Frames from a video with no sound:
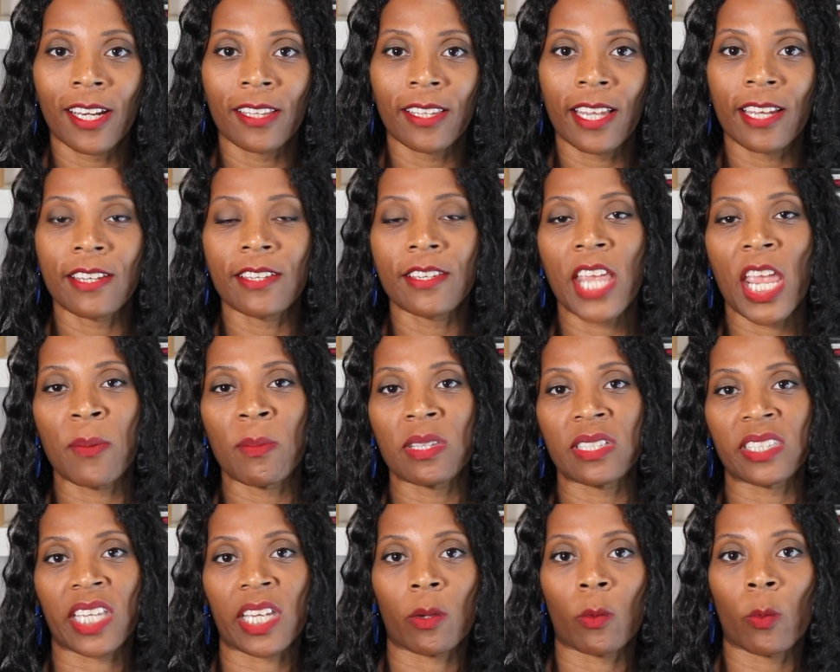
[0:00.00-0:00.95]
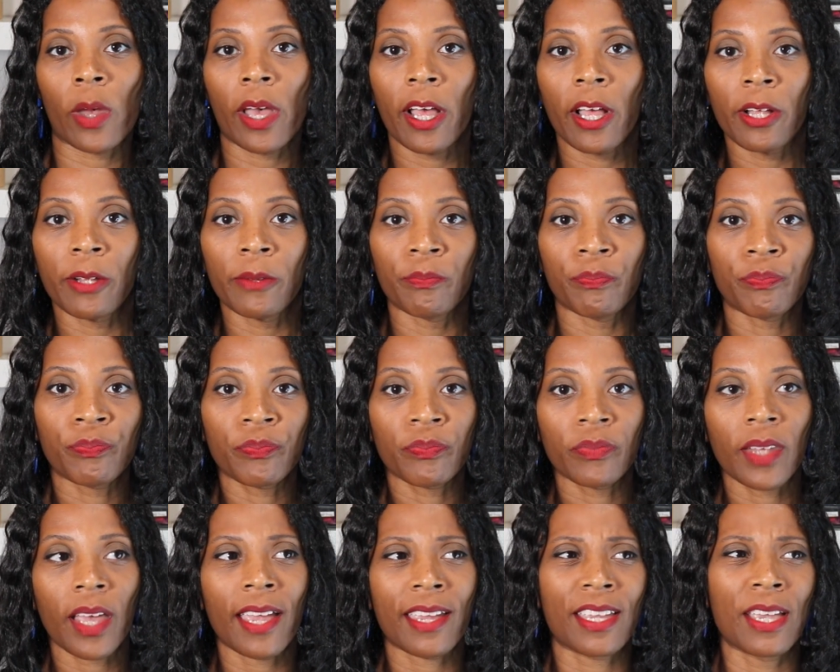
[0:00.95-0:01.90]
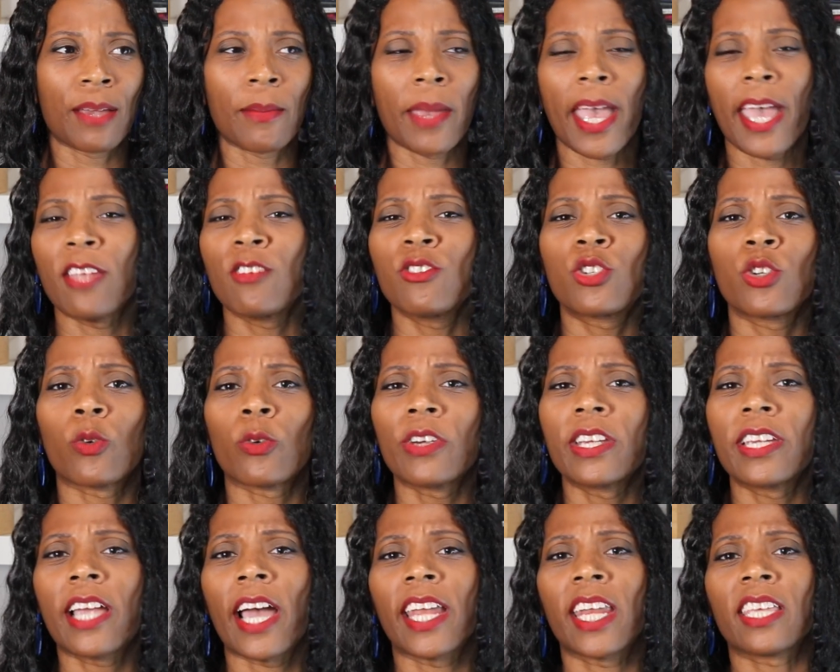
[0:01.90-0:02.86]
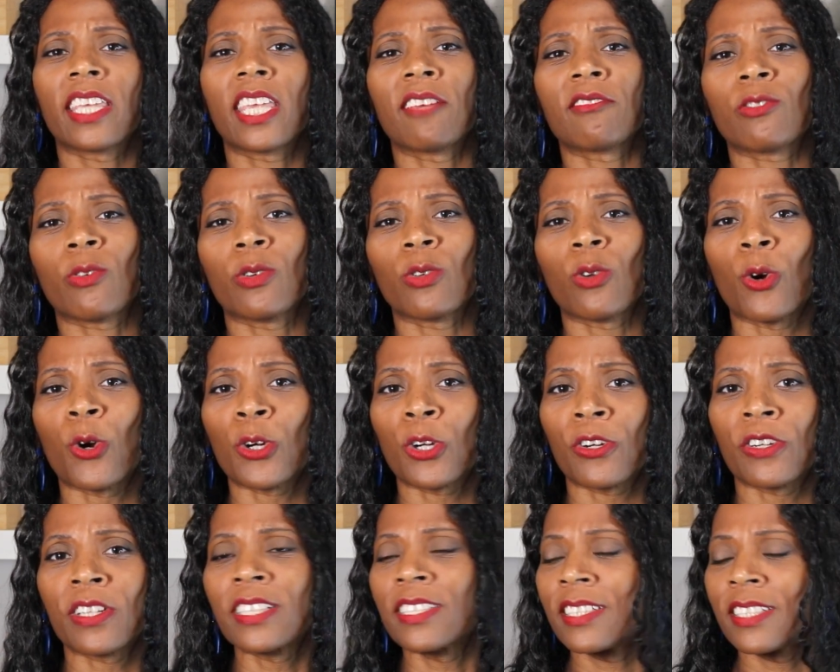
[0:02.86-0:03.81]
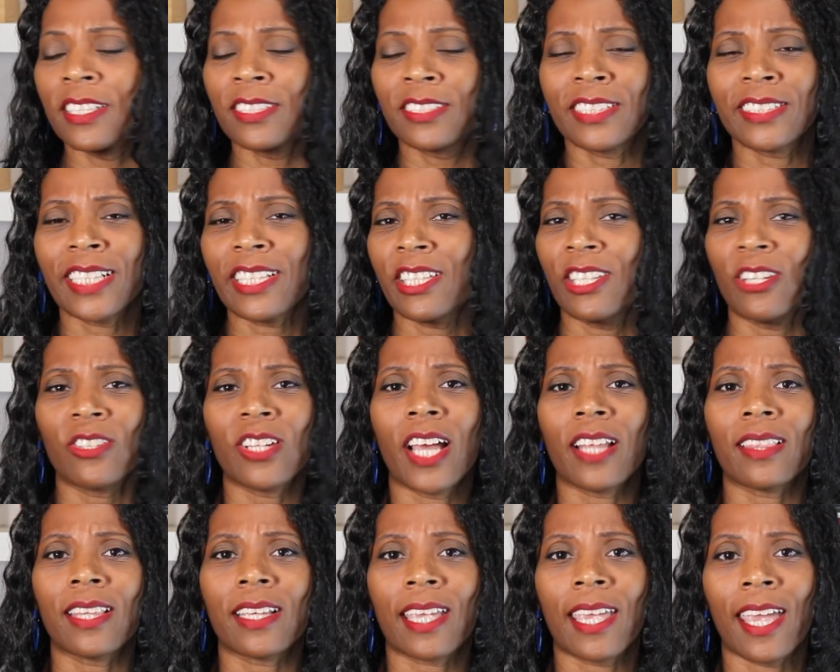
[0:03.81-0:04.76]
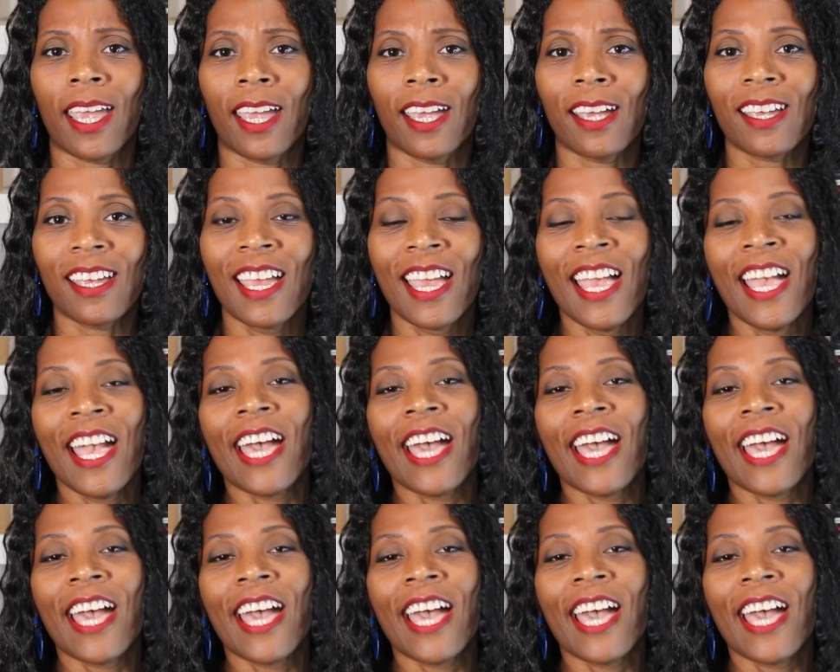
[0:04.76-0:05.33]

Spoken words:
And then Daemon's like, well, I command you. Or he kind of gives her an order. And she's like, you're not the king.